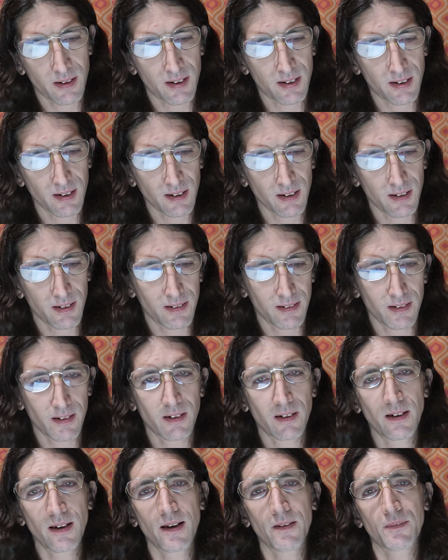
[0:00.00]
scenes
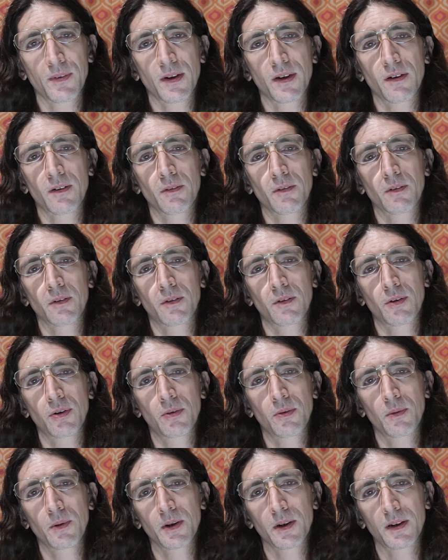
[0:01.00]
11 through
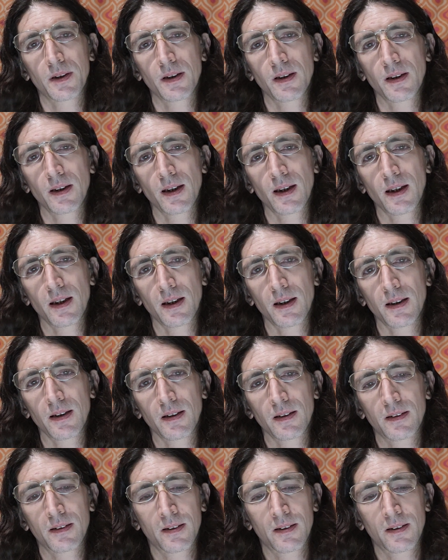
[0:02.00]
28.